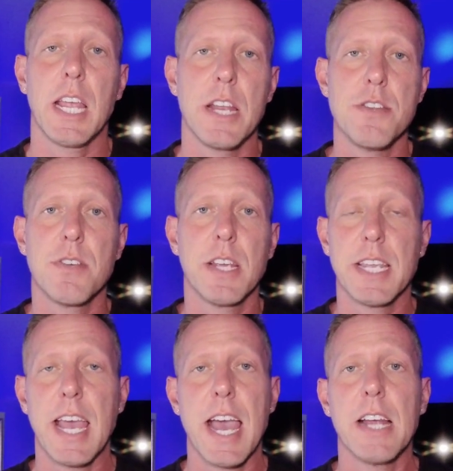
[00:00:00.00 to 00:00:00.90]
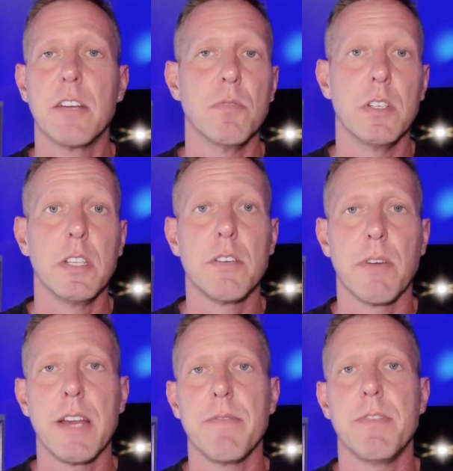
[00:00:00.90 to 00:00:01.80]
and you can get really
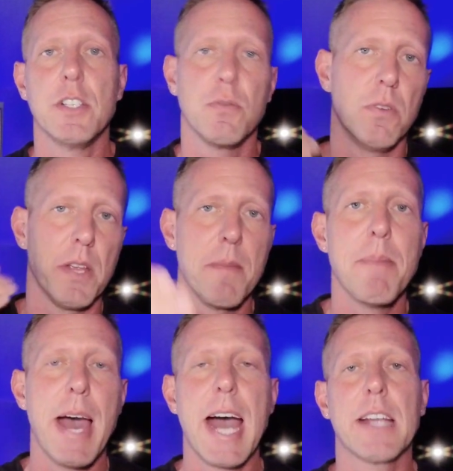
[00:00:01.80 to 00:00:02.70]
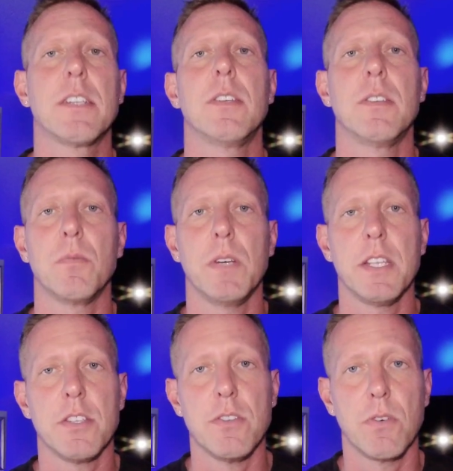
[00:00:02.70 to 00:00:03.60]
great visual impact
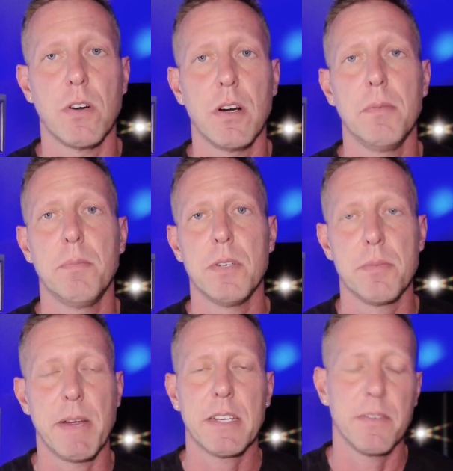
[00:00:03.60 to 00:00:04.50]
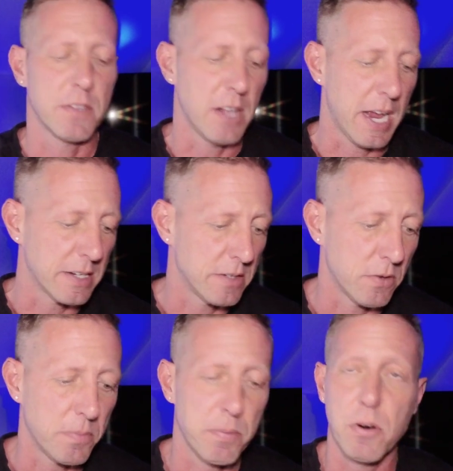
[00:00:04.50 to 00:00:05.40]
with your prospective clients
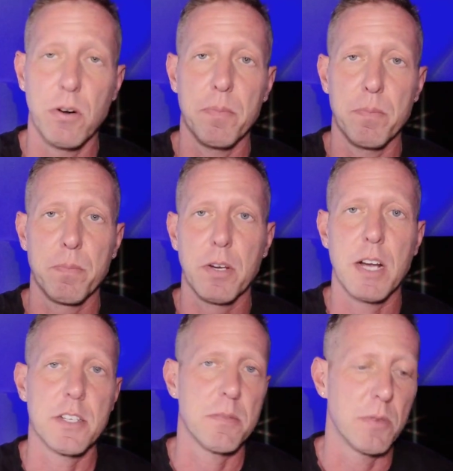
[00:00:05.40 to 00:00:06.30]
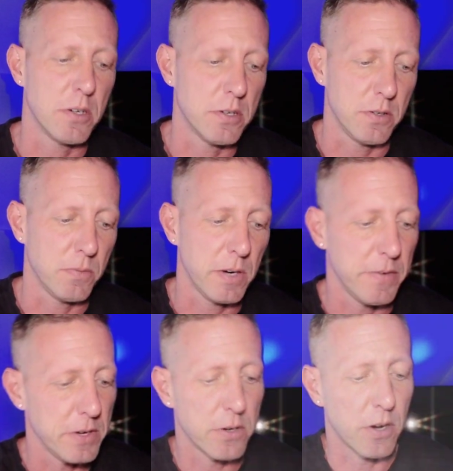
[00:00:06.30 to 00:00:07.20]
or, or customers or
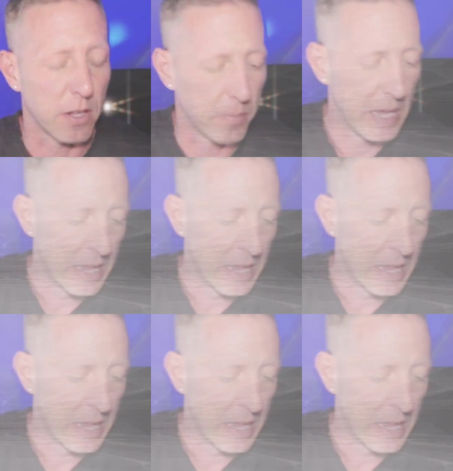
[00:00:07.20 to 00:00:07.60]
whatever you call them.